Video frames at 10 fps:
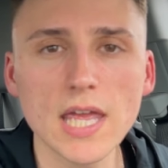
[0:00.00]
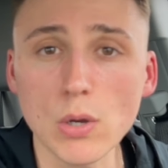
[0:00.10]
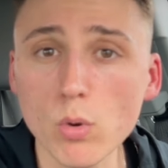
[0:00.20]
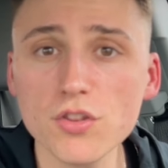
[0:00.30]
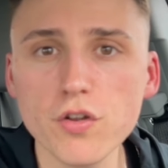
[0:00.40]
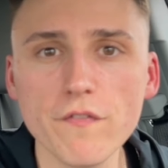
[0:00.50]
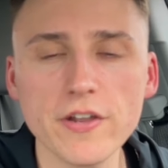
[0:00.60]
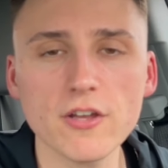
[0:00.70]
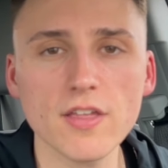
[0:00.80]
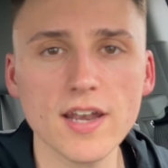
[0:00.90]
And once you
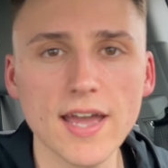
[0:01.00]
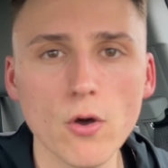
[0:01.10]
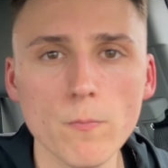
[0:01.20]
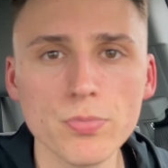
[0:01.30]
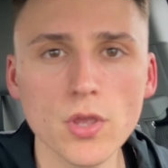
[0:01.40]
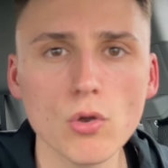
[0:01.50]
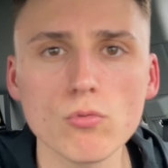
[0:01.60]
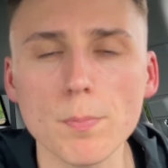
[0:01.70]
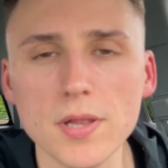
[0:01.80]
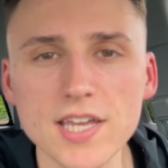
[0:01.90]
figure that out,
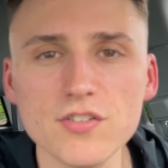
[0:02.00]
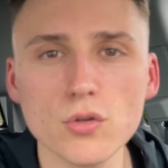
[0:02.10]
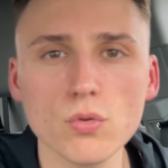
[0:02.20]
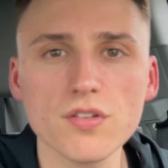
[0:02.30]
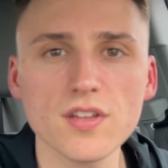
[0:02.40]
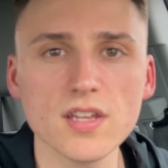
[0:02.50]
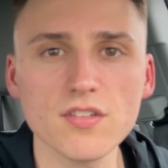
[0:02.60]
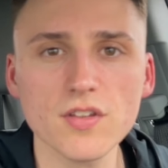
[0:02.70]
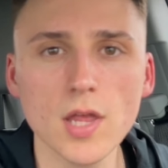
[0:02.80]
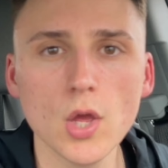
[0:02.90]
replace those
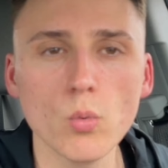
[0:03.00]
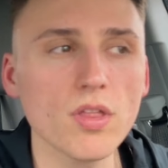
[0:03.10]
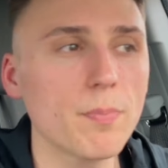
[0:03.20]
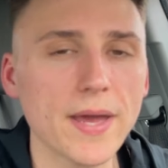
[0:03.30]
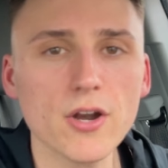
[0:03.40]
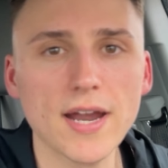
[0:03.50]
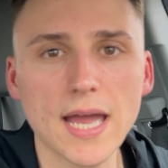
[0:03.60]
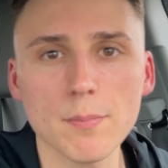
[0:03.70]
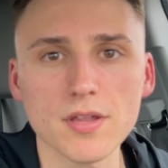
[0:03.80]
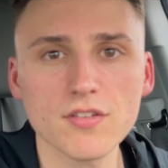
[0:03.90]
things with better
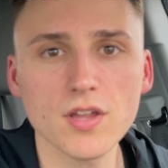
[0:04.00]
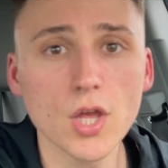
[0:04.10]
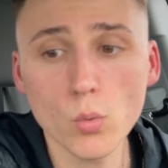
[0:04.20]
habits,